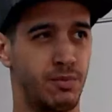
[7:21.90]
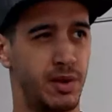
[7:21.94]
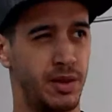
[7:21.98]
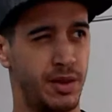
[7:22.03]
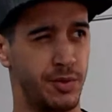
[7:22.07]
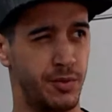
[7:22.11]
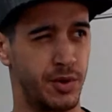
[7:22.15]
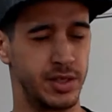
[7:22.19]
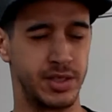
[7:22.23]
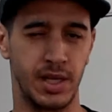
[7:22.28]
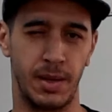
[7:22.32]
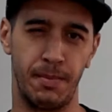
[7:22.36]
I
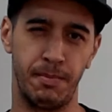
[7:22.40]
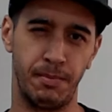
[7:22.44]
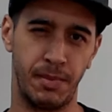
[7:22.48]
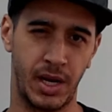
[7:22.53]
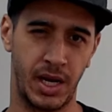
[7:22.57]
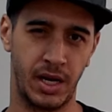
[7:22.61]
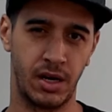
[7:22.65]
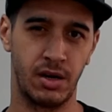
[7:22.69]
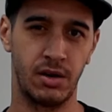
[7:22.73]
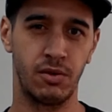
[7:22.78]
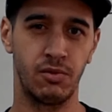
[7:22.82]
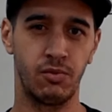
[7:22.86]
want to say
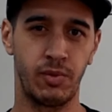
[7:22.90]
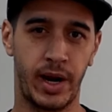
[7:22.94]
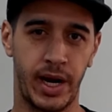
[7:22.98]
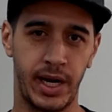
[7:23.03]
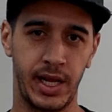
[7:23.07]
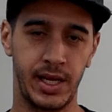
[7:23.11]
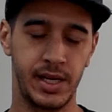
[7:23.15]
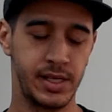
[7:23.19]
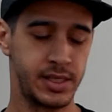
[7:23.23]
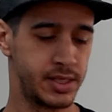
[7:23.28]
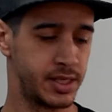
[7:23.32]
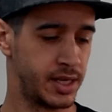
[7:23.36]
meter
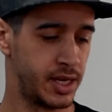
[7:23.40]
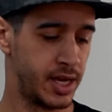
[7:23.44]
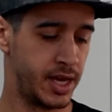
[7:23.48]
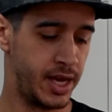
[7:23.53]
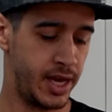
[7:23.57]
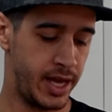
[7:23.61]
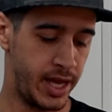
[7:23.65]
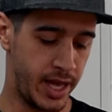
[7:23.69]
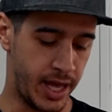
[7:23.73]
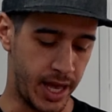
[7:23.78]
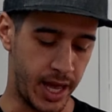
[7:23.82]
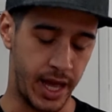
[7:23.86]
radius,
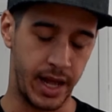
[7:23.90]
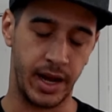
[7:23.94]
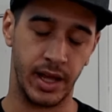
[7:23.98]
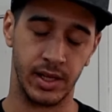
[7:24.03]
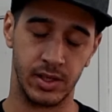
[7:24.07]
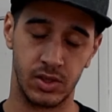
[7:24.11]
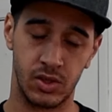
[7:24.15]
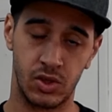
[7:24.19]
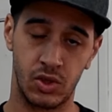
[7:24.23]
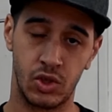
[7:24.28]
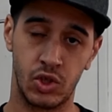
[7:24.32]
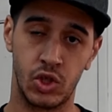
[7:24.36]
and
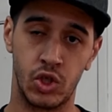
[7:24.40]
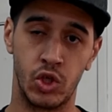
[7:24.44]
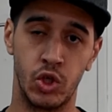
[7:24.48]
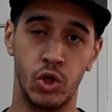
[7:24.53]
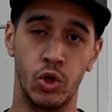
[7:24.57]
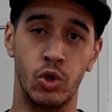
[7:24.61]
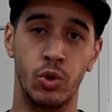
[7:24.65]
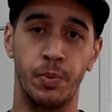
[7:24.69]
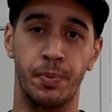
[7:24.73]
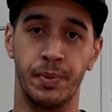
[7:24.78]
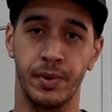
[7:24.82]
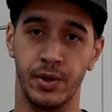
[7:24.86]
it's
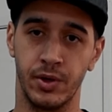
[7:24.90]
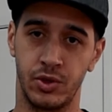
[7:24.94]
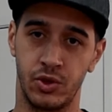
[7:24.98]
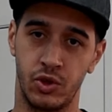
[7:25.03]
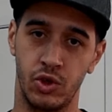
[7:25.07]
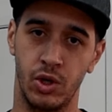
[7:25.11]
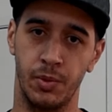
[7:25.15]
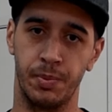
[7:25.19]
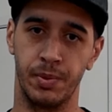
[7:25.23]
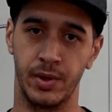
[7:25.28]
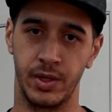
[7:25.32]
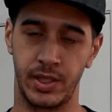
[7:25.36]
super,
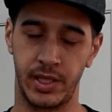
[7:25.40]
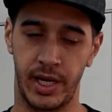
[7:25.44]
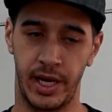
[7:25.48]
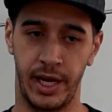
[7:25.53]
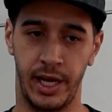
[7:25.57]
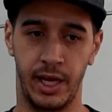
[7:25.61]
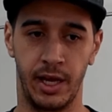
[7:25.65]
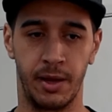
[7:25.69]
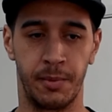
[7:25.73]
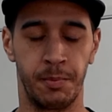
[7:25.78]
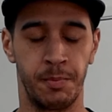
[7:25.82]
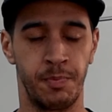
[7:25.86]
super
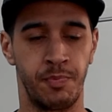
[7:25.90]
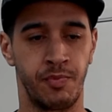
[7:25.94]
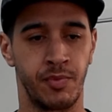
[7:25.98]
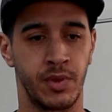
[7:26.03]
tight.